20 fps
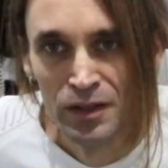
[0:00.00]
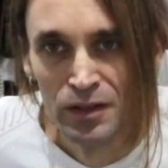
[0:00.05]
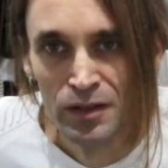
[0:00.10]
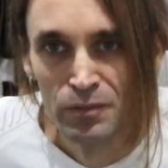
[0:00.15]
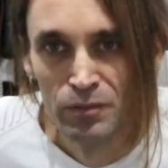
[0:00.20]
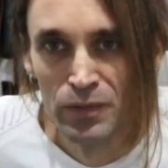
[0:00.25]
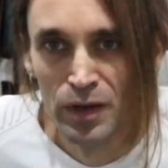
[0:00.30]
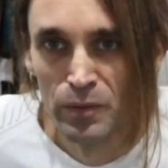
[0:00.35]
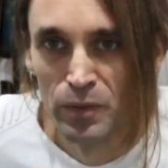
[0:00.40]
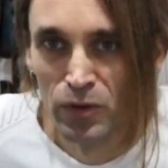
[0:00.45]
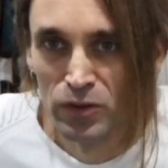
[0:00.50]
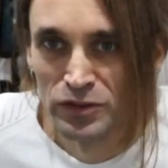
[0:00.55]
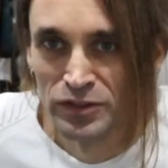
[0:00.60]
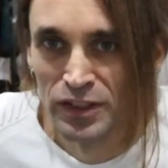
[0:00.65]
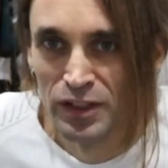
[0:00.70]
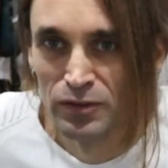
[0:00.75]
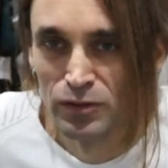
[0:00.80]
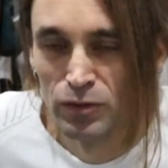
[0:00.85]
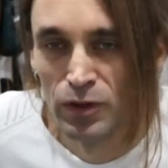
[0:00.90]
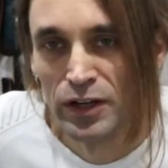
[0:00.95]
maybe also I
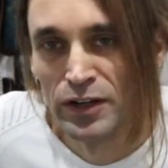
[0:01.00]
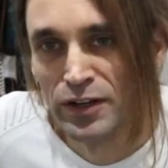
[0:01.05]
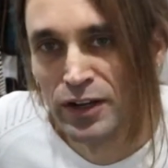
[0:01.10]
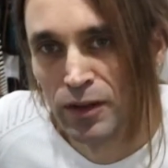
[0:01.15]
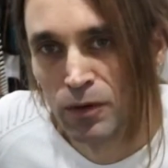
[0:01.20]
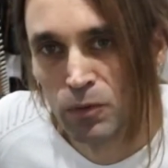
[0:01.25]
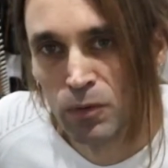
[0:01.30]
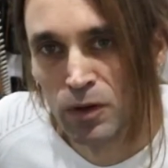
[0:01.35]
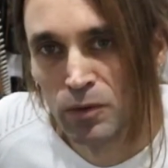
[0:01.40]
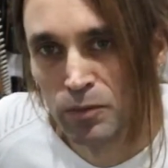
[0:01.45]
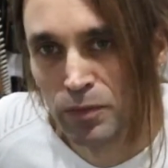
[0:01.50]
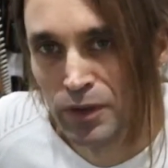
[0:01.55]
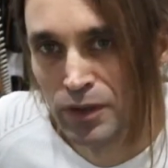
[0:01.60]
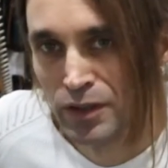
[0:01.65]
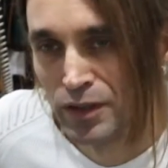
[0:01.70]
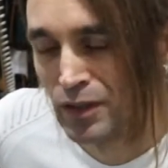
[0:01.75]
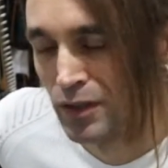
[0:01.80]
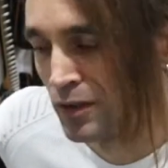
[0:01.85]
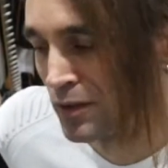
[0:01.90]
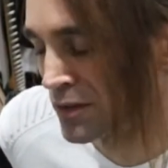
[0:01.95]
will write another one.
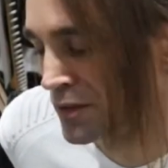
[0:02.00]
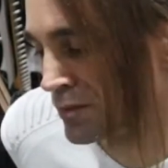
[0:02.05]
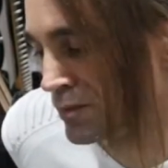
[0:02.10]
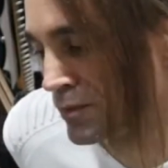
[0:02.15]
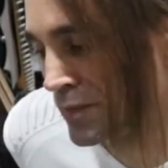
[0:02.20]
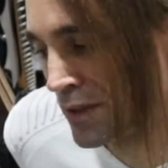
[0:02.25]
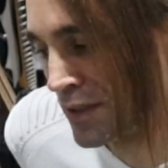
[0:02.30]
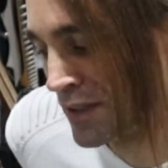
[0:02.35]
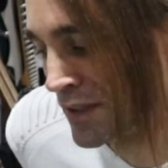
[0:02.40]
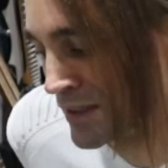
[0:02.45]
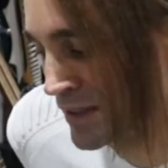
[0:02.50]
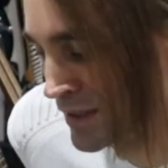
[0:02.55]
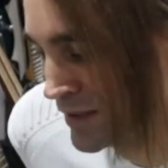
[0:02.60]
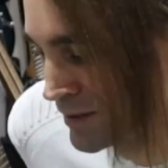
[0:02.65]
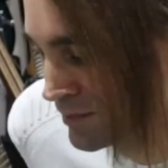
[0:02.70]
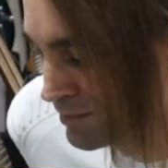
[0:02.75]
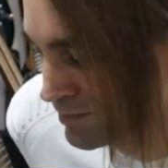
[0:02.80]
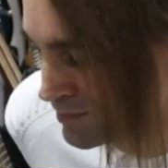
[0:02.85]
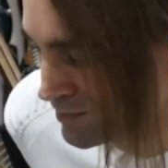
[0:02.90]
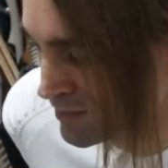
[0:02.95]

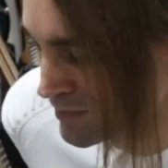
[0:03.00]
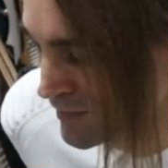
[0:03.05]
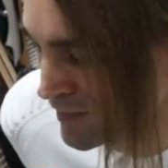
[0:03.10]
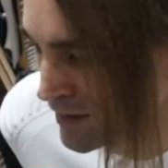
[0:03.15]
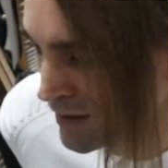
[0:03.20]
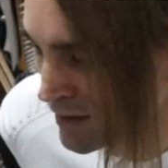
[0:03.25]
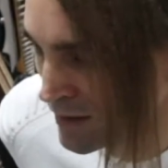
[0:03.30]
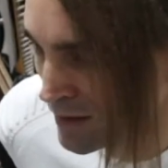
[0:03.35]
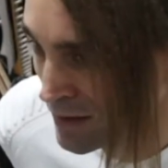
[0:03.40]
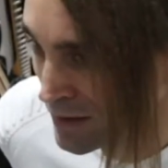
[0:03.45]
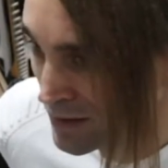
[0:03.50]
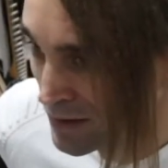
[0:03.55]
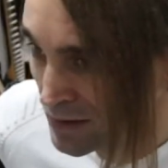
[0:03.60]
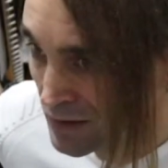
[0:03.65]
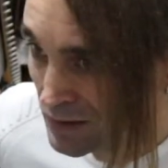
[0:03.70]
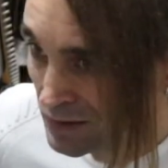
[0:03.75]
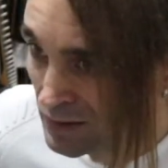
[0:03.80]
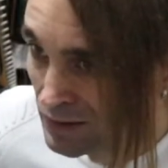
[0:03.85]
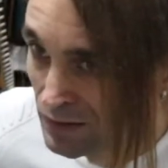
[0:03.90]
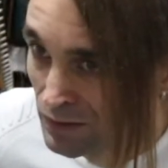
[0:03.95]
But
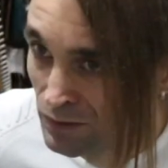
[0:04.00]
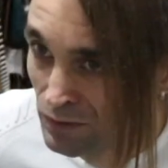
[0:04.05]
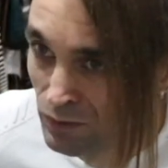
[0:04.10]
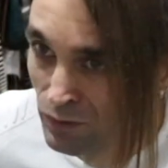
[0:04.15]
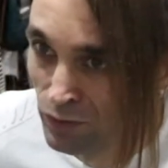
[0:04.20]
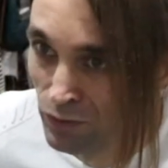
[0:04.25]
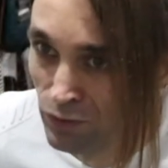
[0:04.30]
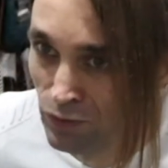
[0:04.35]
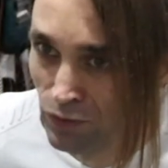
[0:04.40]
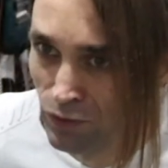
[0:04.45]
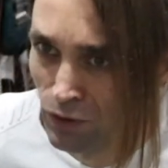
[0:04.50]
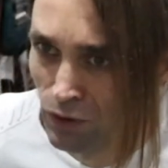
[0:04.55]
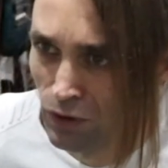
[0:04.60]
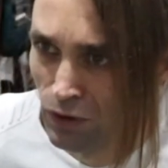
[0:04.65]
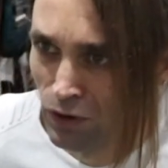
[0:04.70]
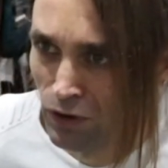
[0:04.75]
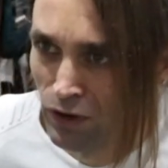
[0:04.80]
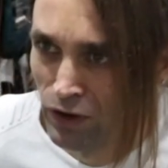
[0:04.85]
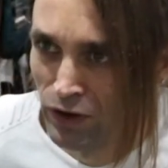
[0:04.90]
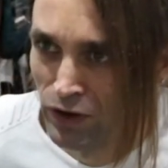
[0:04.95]

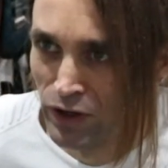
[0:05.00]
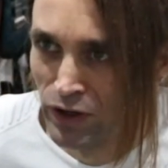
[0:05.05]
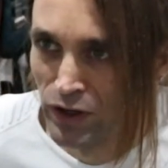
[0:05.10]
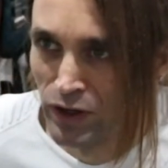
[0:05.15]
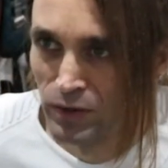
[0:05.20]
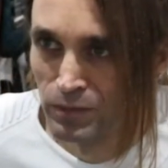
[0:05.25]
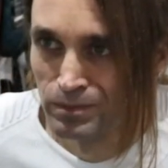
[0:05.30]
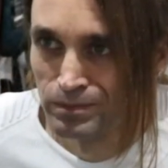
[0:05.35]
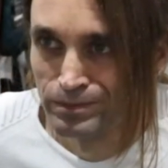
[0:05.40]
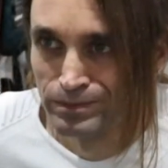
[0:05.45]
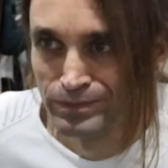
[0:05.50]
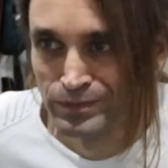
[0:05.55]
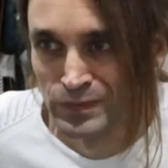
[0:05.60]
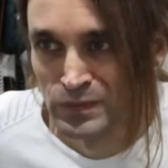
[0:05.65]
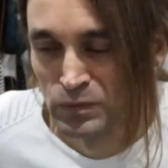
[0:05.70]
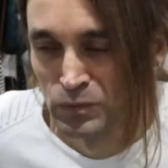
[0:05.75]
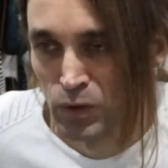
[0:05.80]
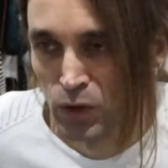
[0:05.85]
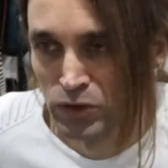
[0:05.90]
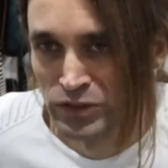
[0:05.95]
for
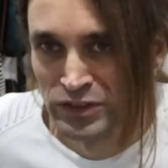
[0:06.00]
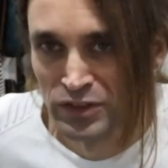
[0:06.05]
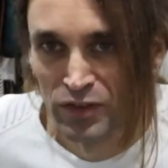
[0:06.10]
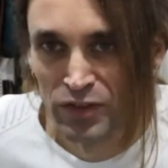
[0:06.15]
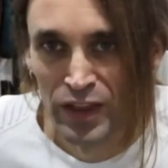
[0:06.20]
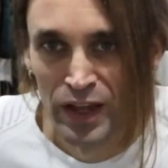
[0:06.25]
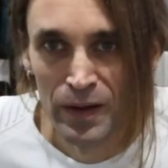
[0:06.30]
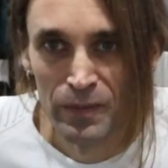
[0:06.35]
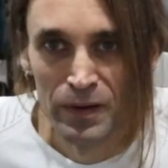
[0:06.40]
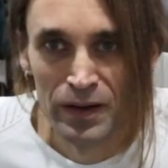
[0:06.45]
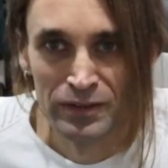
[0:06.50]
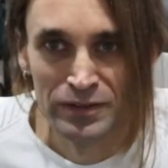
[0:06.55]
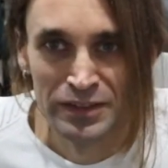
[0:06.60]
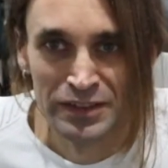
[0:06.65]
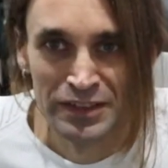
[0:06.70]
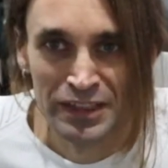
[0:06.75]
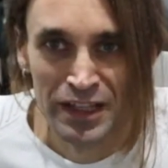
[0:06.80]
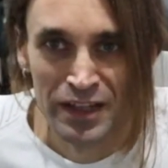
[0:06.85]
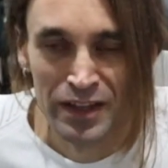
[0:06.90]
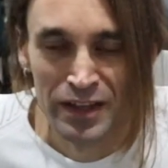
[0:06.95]
most of them, I have to
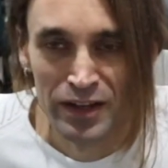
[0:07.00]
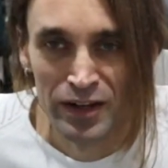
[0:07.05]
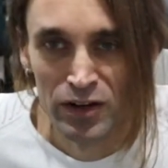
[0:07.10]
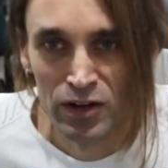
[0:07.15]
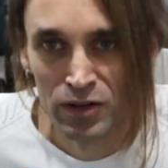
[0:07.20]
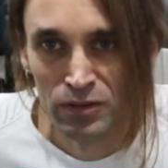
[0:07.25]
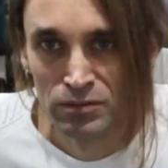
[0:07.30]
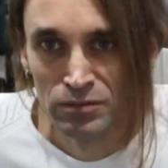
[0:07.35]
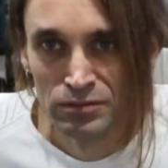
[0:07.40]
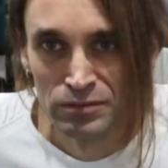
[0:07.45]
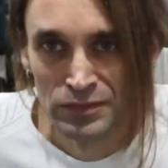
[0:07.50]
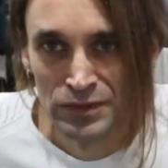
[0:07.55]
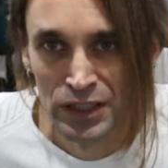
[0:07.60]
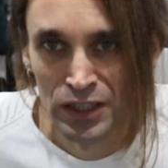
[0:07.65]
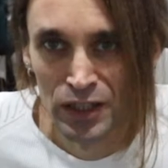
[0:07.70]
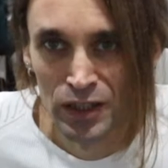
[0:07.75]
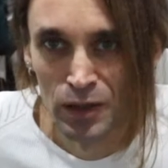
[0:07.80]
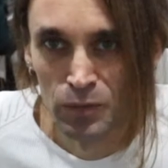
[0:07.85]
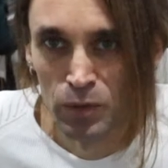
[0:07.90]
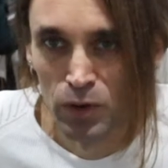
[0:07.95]
say they're
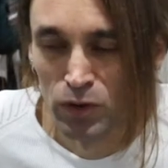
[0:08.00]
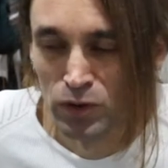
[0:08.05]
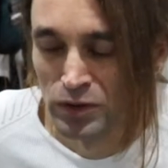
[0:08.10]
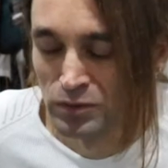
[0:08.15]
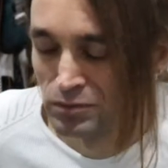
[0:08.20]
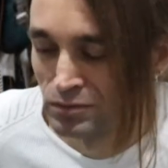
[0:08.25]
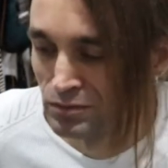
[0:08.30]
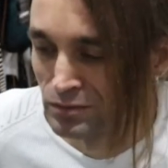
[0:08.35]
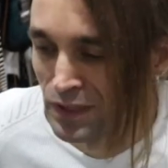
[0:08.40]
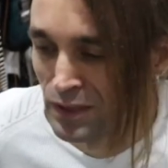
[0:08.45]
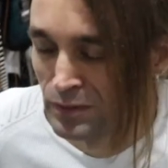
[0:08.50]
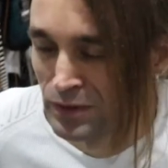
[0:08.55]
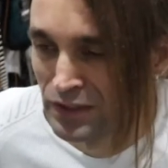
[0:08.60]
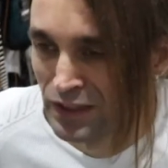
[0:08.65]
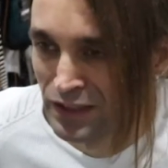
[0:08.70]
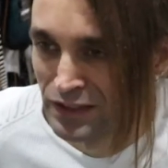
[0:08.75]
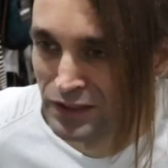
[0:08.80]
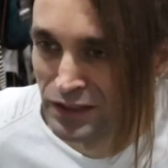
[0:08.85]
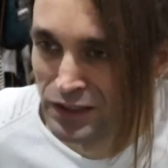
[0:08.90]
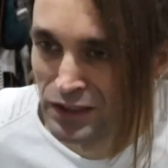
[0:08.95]
about maybe
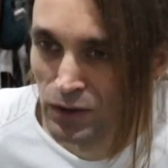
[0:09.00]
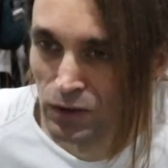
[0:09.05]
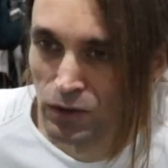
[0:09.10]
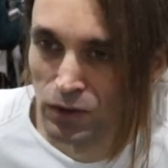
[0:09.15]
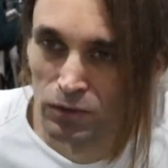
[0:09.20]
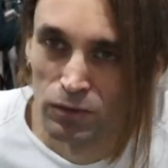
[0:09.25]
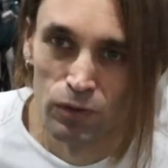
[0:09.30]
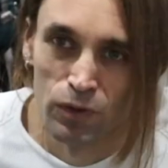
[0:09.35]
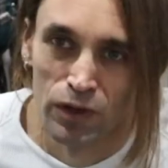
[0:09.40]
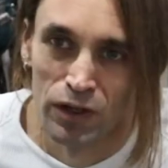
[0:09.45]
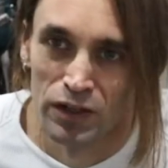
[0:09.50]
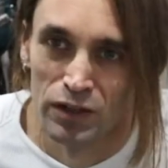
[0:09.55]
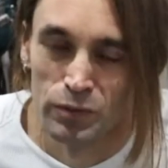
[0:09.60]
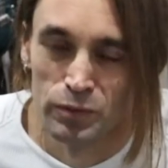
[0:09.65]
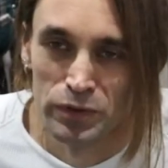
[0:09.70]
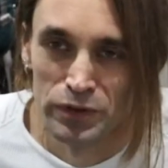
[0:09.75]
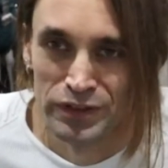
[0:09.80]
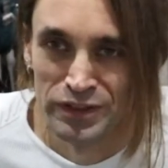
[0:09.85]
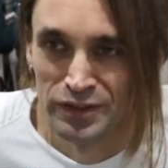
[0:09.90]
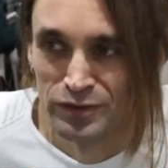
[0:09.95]
90 or
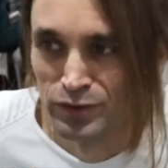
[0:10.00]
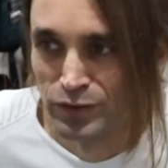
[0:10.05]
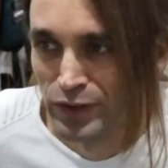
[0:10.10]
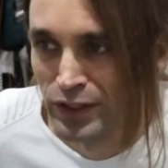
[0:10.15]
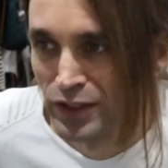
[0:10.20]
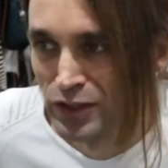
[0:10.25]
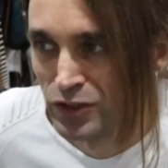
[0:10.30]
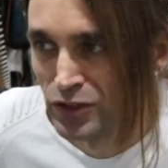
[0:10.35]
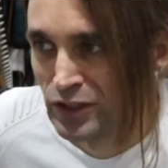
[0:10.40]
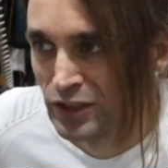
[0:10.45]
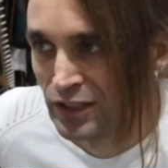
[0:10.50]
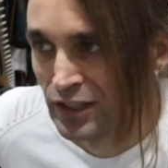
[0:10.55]
100% finished.